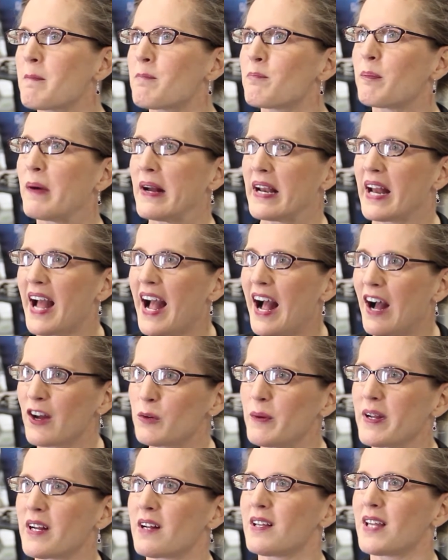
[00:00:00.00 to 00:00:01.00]
but how do
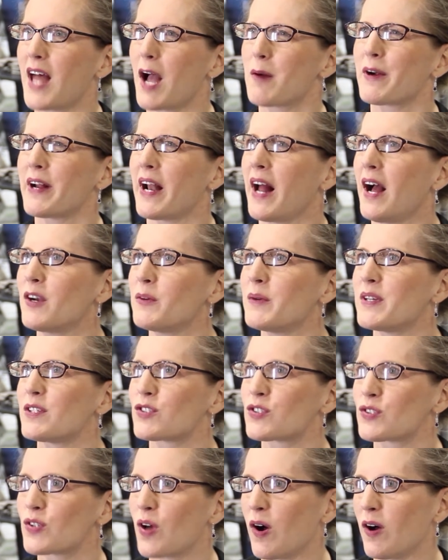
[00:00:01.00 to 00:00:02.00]
we collaborate? How do we
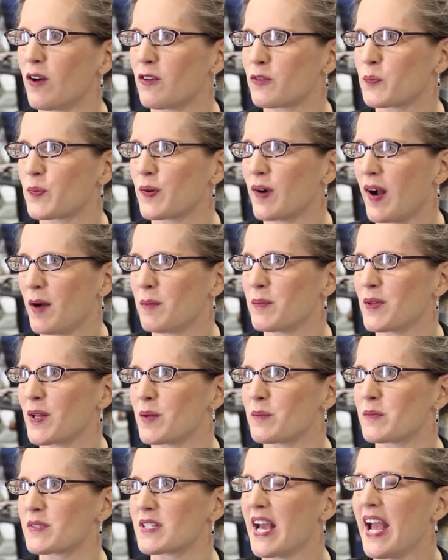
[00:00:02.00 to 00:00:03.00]
solve
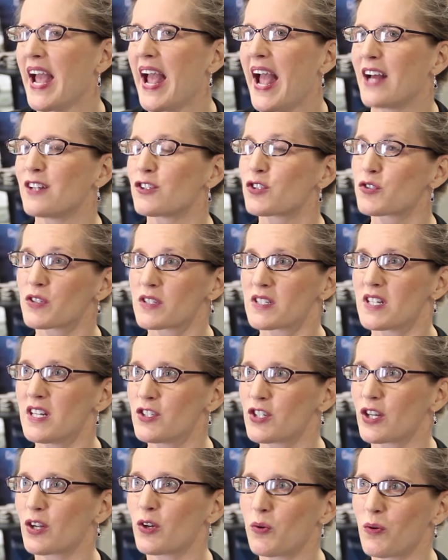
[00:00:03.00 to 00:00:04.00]
problems? And
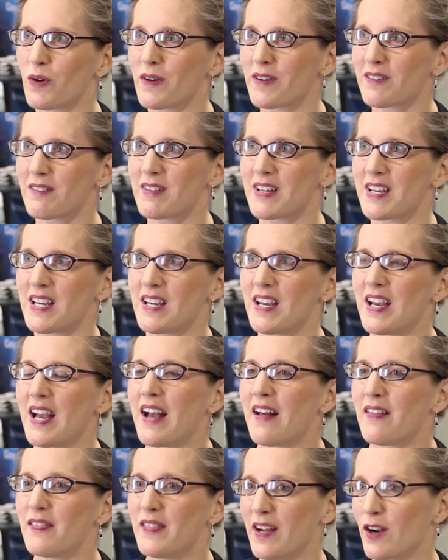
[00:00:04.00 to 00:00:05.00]
Strategic Quarterly,
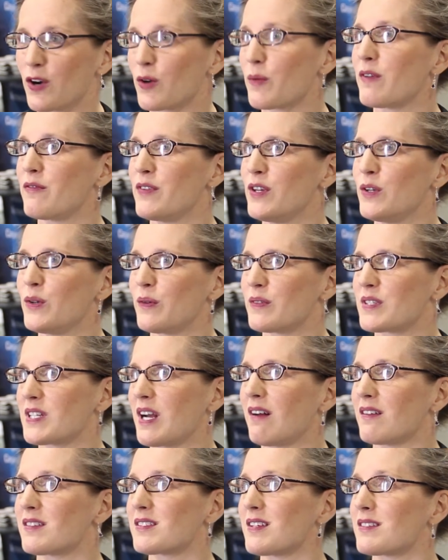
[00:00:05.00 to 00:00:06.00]
their review
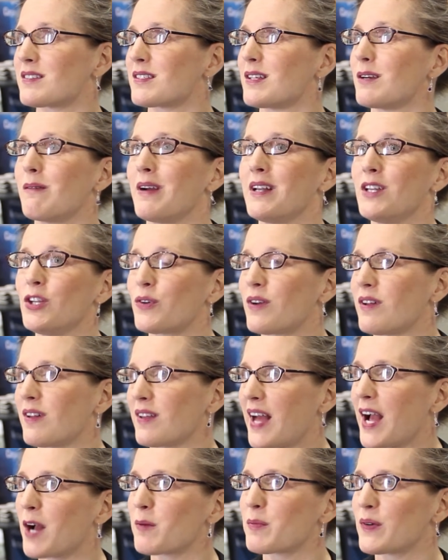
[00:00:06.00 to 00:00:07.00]
tells us that when you
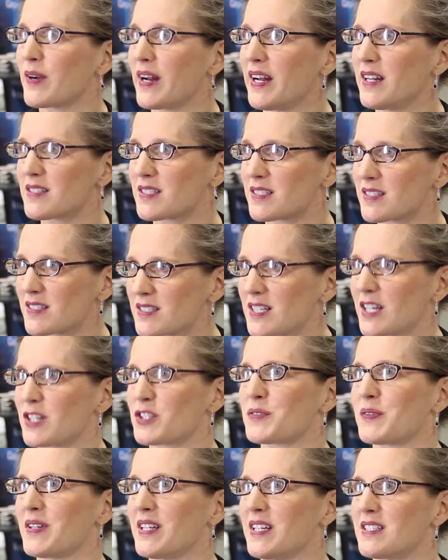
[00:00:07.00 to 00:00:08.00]
collaborate
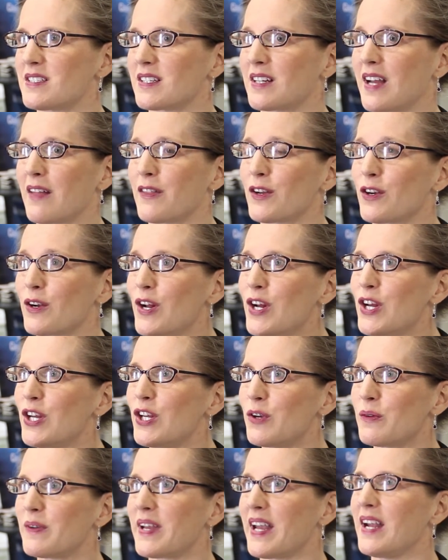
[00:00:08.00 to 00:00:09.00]
successfully together,
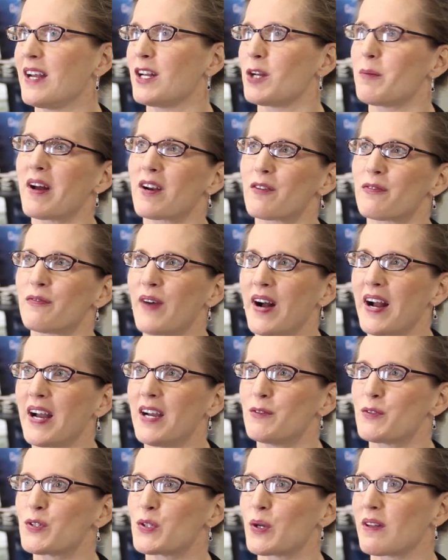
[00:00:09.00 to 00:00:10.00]
you gain about a 5
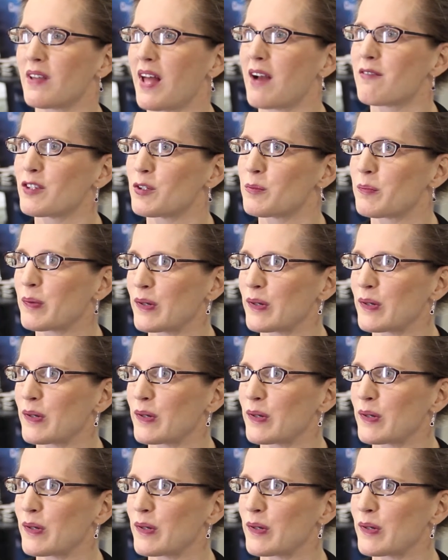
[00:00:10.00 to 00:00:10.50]
to 11%